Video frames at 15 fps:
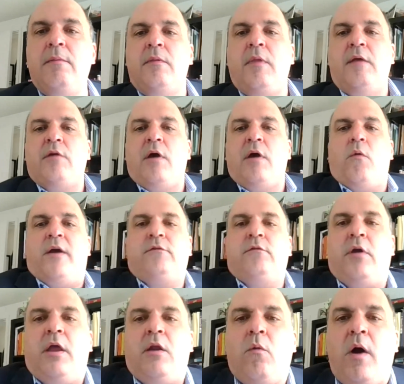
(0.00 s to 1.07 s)
That's a
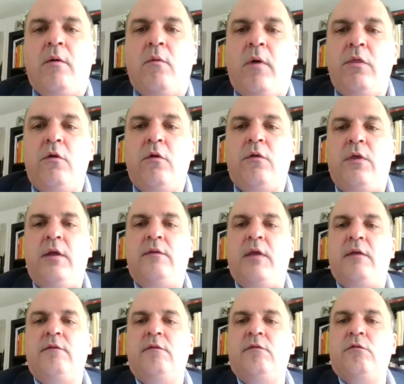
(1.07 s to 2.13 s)
question here. What do you think
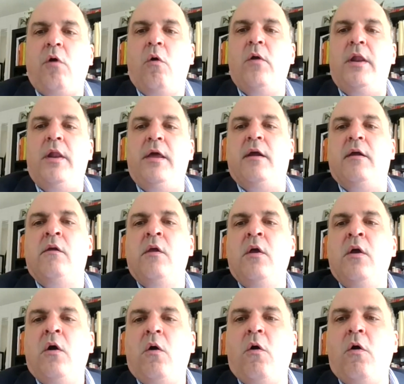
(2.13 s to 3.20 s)
there's so little
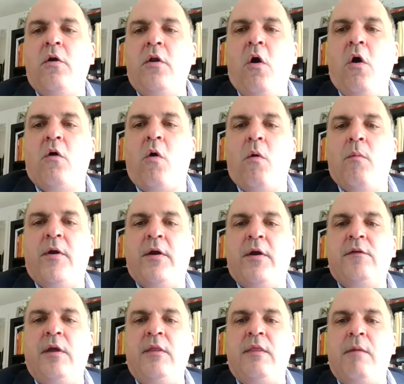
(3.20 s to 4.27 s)
or no
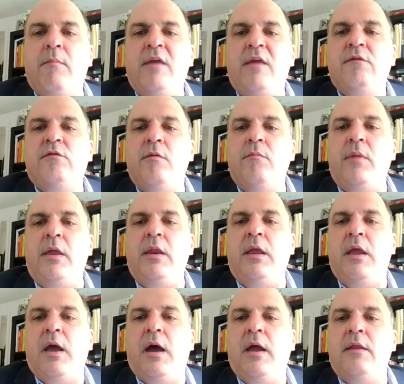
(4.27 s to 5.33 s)
coverage in the mainstream
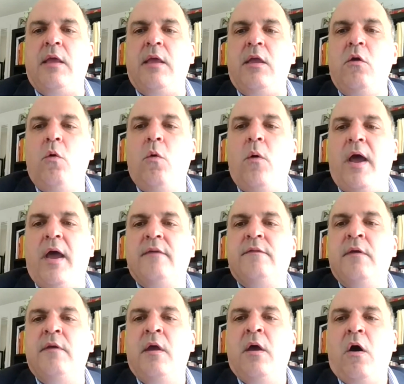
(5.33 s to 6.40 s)
media in the
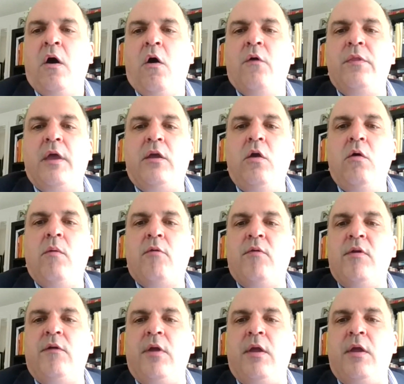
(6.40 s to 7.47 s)
US on the Cuban
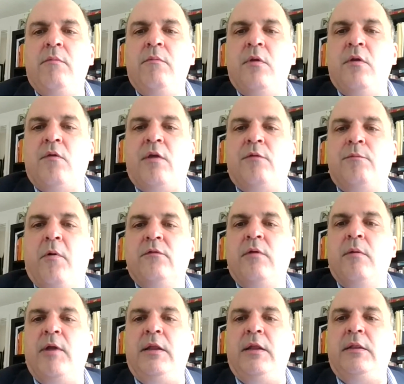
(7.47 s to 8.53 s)
regime
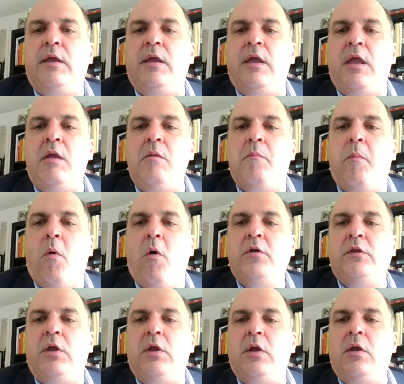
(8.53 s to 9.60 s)
responsibility
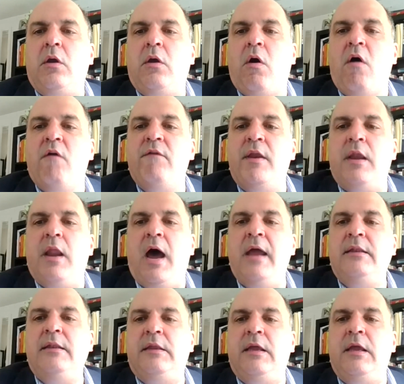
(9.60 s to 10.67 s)
importing
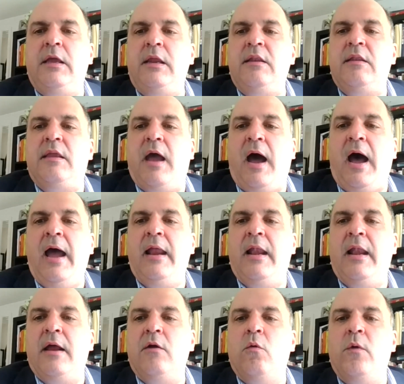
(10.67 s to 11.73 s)
COVID-19 in the
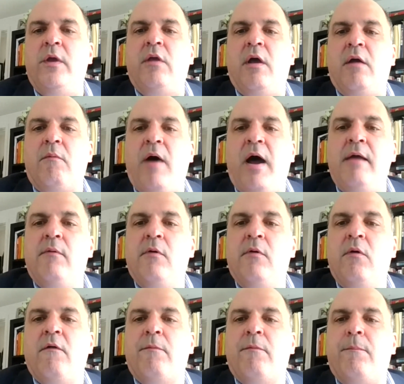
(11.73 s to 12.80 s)
island with the
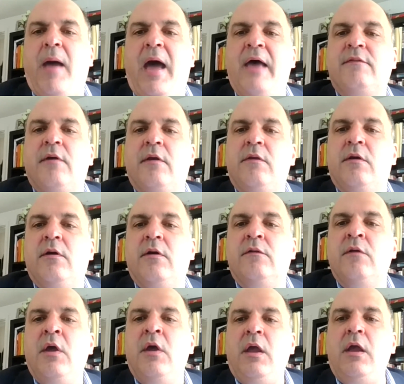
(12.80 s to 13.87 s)
arrival of passengers
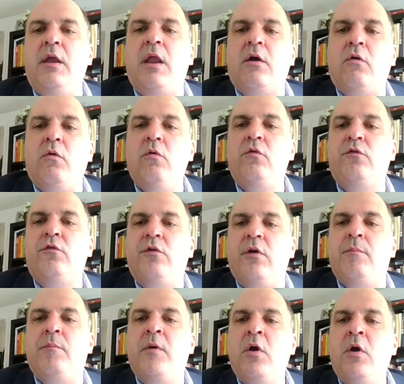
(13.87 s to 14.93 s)
in a cruise ship